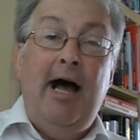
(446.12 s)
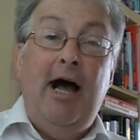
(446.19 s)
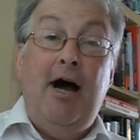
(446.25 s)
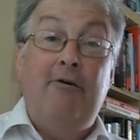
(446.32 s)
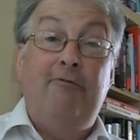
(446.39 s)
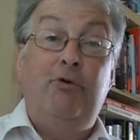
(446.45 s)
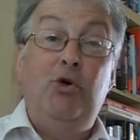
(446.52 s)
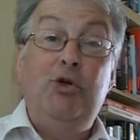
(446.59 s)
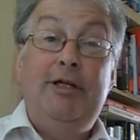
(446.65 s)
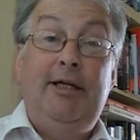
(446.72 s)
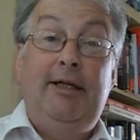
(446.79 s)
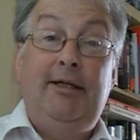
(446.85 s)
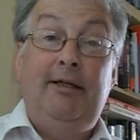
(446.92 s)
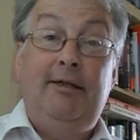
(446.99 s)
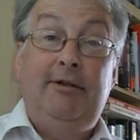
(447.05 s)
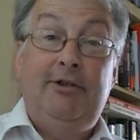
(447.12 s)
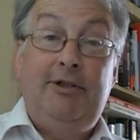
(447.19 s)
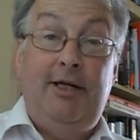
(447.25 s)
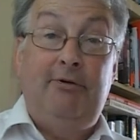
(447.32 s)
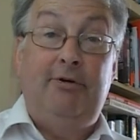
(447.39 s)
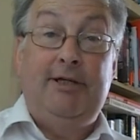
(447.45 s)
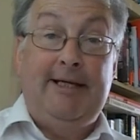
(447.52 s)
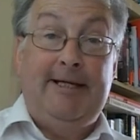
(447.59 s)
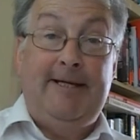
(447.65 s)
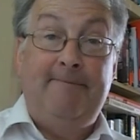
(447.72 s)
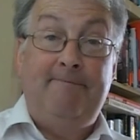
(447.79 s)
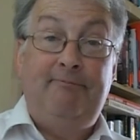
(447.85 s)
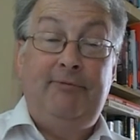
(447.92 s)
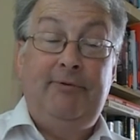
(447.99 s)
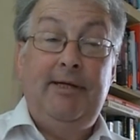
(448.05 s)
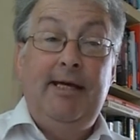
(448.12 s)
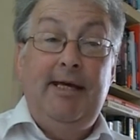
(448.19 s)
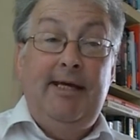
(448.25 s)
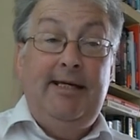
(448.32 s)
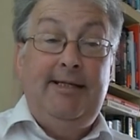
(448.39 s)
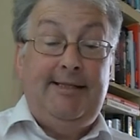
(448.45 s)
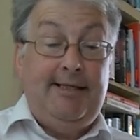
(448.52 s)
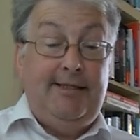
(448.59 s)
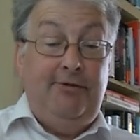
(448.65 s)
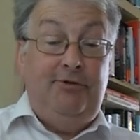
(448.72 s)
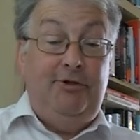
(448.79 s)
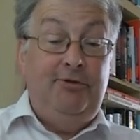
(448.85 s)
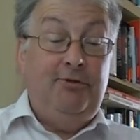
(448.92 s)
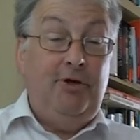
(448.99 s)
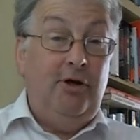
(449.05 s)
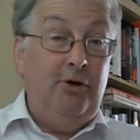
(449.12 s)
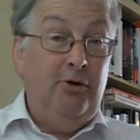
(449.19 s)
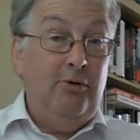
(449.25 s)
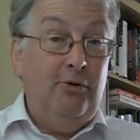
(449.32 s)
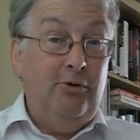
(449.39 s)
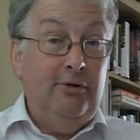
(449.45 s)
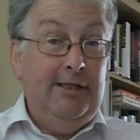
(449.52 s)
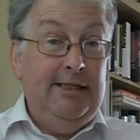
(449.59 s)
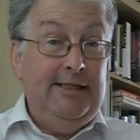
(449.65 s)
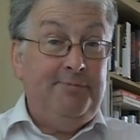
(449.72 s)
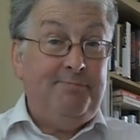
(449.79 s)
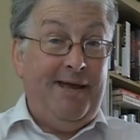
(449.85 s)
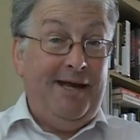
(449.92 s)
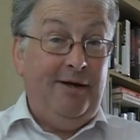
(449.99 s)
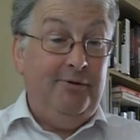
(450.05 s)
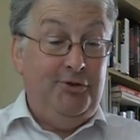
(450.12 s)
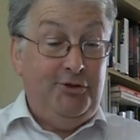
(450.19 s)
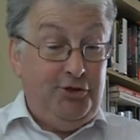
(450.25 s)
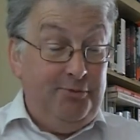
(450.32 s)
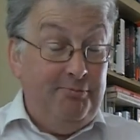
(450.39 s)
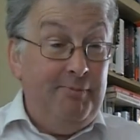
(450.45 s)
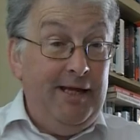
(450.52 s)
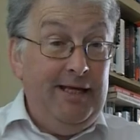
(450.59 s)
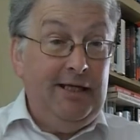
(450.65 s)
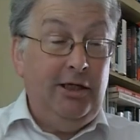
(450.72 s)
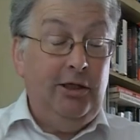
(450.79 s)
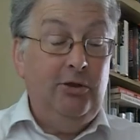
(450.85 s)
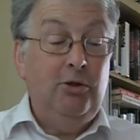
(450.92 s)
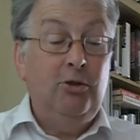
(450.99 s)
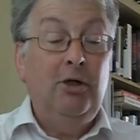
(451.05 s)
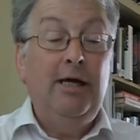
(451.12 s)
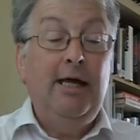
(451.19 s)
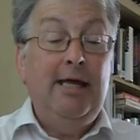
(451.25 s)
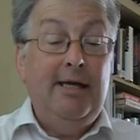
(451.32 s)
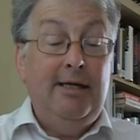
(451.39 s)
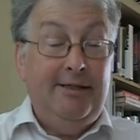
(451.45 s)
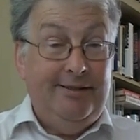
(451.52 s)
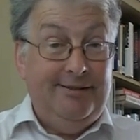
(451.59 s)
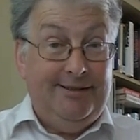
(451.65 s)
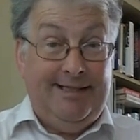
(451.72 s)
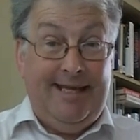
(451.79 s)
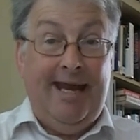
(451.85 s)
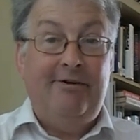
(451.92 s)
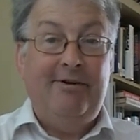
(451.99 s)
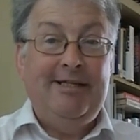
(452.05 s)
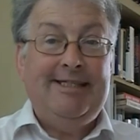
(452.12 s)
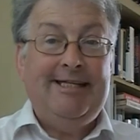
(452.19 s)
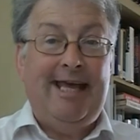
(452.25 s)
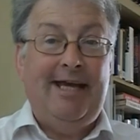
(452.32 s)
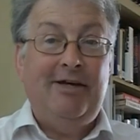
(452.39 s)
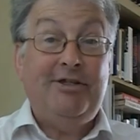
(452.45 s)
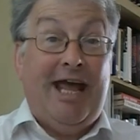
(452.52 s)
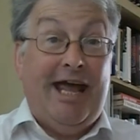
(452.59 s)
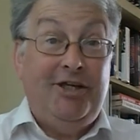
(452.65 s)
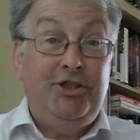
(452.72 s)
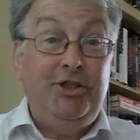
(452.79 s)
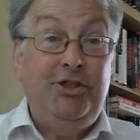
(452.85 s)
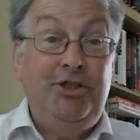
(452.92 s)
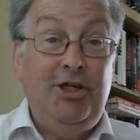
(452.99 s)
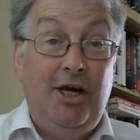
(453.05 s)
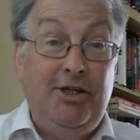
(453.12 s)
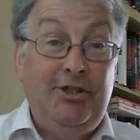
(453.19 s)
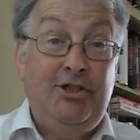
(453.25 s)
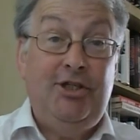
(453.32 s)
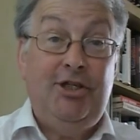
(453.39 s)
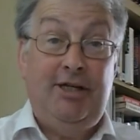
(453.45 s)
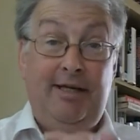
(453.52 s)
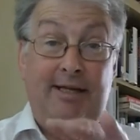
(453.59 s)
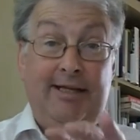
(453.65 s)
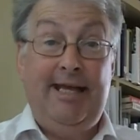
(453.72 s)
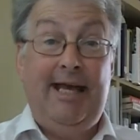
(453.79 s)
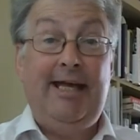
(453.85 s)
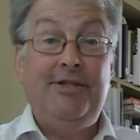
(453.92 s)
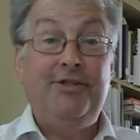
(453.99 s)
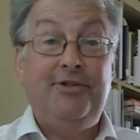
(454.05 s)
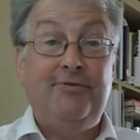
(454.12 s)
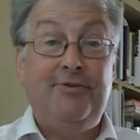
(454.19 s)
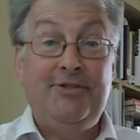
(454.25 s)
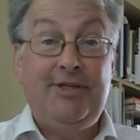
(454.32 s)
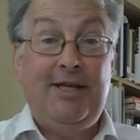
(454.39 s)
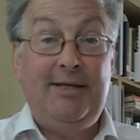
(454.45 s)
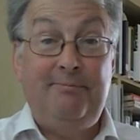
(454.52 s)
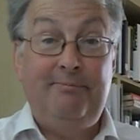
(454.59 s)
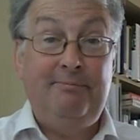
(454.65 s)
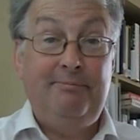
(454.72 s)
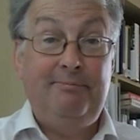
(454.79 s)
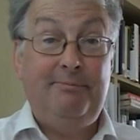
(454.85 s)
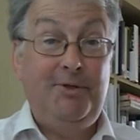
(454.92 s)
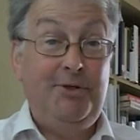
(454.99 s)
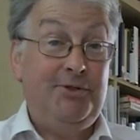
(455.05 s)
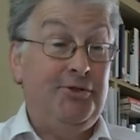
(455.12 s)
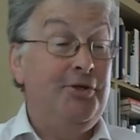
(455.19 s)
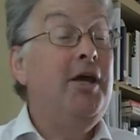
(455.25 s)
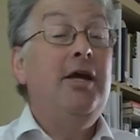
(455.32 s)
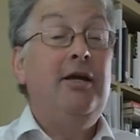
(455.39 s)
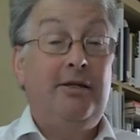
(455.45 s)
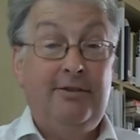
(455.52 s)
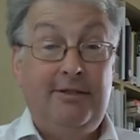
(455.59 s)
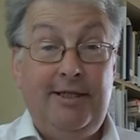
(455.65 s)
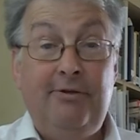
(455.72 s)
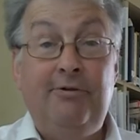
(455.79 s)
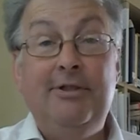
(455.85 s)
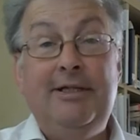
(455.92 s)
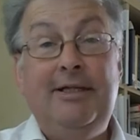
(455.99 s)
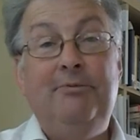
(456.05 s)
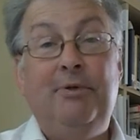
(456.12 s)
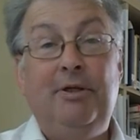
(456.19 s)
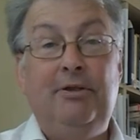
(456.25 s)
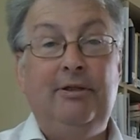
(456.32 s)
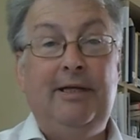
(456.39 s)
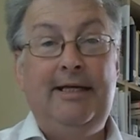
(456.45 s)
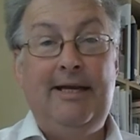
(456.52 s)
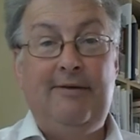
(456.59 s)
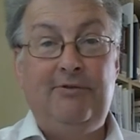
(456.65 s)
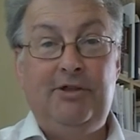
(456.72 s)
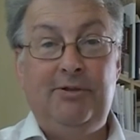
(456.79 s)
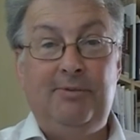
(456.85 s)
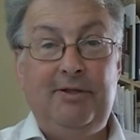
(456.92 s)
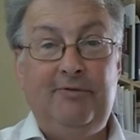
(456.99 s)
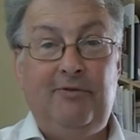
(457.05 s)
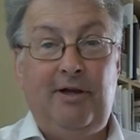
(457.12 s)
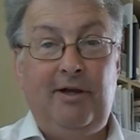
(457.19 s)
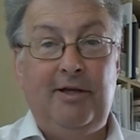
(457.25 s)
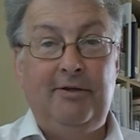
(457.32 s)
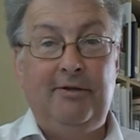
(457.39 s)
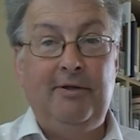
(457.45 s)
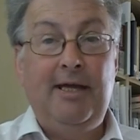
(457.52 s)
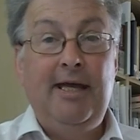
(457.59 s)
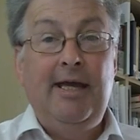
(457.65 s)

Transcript: avoiding tyranny. He says if you've got all these powers to make law, to carry it out and to judge in the hands of the same person, tyranny will inevitably follow.